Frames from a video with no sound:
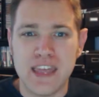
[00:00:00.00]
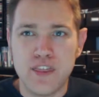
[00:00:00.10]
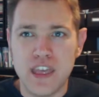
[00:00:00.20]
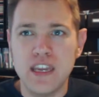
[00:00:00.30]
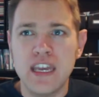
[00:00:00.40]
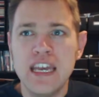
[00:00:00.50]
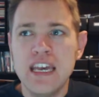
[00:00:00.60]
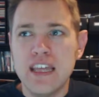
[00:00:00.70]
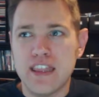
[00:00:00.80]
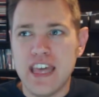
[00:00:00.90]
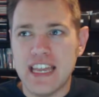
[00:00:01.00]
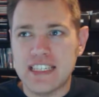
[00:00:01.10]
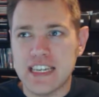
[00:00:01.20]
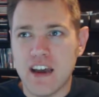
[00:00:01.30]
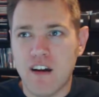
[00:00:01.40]
I think
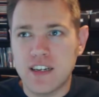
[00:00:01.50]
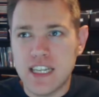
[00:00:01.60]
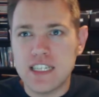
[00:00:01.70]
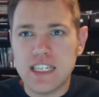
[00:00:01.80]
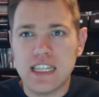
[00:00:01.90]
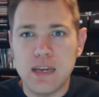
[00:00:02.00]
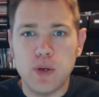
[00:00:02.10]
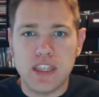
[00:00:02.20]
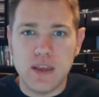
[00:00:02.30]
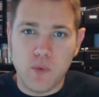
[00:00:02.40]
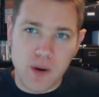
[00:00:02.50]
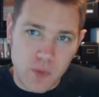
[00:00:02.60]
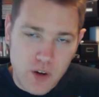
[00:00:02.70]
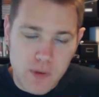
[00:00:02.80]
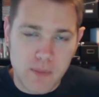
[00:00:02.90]
that artistically,
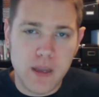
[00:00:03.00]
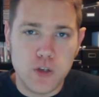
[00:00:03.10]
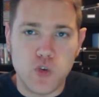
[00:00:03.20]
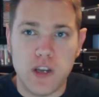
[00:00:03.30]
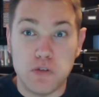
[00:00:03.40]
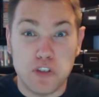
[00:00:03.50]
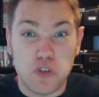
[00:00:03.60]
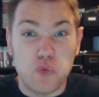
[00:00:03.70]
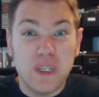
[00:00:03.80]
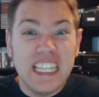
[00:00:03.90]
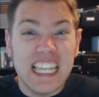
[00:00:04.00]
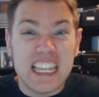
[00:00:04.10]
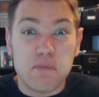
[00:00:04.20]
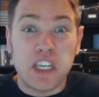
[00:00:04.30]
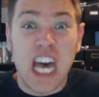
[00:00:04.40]
what would have been a better choice was to really
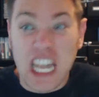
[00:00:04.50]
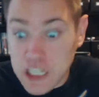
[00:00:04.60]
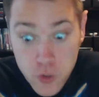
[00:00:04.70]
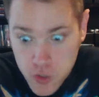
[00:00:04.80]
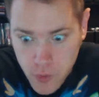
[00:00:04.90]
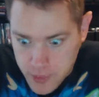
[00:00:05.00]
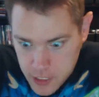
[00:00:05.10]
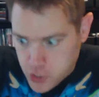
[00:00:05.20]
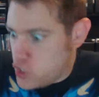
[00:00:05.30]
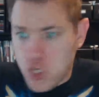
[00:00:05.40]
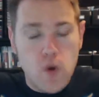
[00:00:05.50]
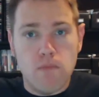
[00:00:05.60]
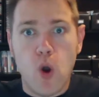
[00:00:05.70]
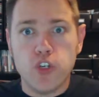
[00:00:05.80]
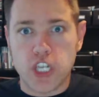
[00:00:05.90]
let them cut loose with these new
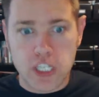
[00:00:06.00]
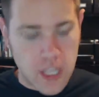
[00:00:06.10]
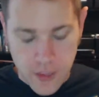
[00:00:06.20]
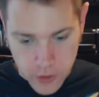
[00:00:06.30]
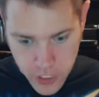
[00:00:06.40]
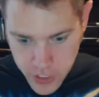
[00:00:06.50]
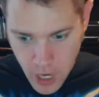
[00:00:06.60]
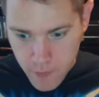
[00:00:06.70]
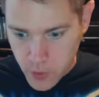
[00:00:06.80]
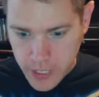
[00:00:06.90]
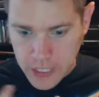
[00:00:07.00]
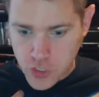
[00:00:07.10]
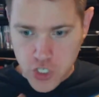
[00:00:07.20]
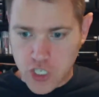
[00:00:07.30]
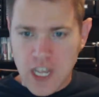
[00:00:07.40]
emotions that they're discovering,
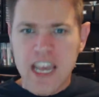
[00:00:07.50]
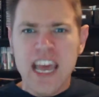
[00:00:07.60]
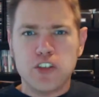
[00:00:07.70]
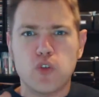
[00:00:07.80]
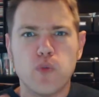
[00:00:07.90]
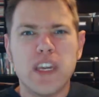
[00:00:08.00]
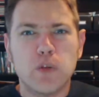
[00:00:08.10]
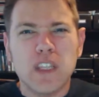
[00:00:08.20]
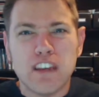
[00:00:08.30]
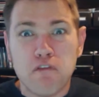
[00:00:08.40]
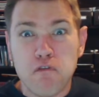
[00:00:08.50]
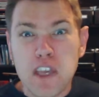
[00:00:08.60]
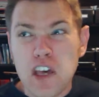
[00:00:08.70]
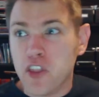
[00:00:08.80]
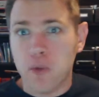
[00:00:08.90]
and just so that we could really
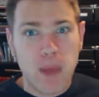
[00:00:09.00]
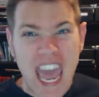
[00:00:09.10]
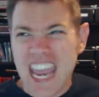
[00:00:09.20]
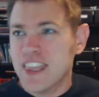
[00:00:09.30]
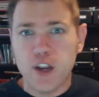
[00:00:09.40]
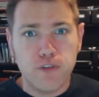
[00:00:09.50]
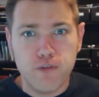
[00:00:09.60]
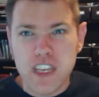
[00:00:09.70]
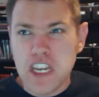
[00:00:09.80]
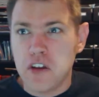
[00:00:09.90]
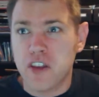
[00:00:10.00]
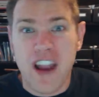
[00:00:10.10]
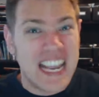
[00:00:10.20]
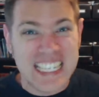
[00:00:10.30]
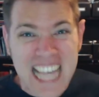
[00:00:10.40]
feel their pain, their fear, their
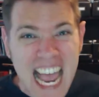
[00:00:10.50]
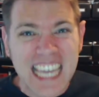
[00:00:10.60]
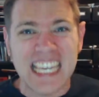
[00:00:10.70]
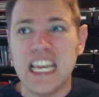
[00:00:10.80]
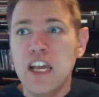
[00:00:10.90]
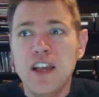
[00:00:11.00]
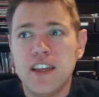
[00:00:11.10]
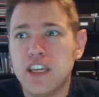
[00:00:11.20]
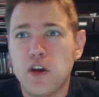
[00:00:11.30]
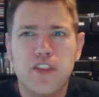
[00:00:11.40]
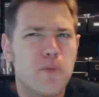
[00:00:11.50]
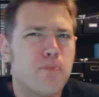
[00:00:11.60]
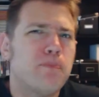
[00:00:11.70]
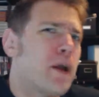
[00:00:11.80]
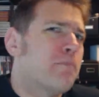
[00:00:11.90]
anxiety, you know,
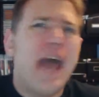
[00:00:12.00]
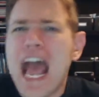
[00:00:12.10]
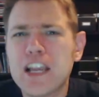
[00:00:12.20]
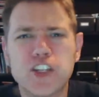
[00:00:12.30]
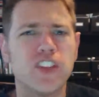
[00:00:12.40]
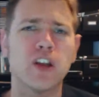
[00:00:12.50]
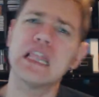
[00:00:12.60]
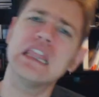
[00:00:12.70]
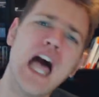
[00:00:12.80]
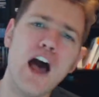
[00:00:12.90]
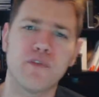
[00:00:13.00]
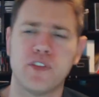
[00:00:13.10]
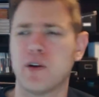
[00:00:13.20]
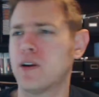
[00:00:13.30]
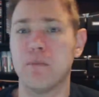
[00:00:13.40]
their passion, their love,
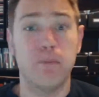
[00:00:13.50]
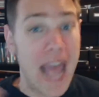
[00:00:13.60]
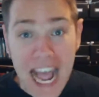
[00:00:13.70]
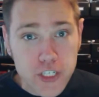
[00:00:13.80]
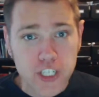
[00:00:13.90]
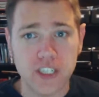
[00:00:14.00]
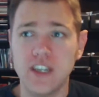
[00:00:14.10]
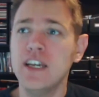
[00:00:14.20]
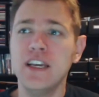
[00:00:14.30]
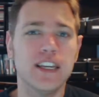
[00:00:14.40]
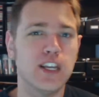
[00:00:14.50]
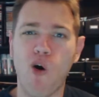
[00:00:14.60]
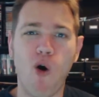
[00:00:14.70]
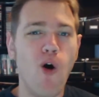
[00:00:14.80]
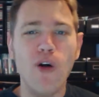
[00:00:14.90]
their compassion, you
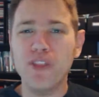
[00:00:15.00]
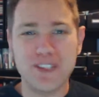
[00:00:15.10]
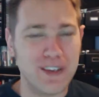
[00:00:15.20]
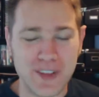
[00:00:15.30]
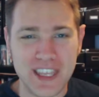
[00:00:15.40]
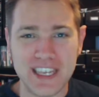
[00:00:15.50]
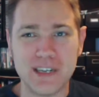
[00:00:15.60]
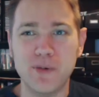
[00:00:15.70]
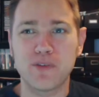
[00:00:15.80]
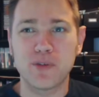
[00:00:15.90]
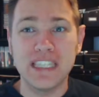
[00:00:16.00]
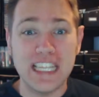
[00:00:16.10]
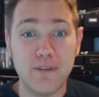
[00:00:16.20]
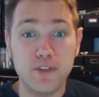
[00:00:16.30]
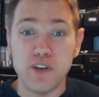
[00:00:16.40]
know, all those different things. I would have really
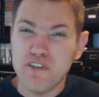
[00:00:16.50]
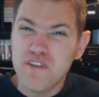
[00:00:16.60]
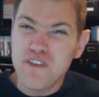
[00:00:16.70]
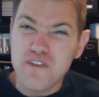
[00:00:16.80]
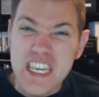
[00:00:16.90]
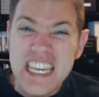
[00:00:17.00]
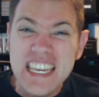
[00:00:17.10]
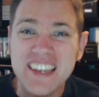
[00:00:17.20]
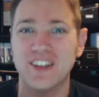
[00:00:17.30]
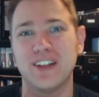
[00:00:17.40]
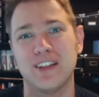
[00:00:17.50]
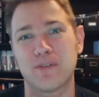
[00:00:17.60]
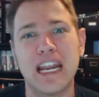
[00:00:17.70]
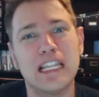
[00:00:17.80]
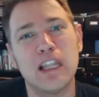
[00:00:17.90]
loved to feel
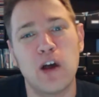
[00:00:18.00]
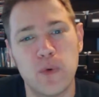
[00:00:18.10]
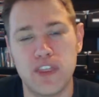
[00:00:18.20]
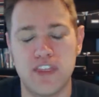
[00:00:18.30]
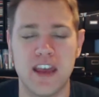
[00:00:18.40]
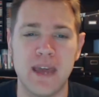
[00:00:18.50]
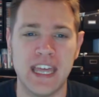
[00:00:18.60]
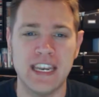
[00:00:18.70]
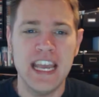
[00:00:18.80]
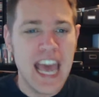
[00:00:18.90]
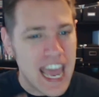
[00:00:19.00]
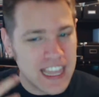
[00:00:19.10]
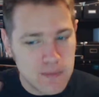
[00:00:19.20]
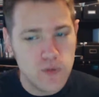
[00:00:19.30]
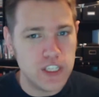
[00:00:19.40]
right along with them, and
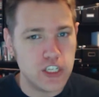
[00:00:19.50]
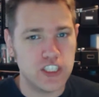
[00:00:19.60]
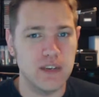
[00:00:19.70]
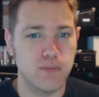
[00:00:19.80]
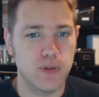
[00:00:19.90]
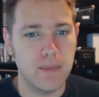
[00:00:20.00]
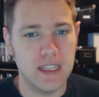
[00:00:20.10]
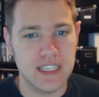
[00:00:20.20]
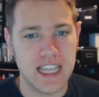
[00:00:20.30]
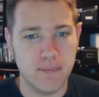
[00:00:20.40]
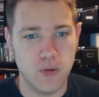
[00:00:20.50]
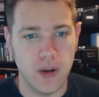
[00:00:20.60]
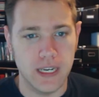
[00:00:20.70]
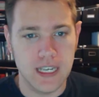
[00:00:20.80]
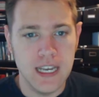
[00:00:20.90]
the movie just didn't bring me to that
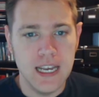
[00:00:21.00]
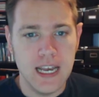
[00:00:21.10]
point.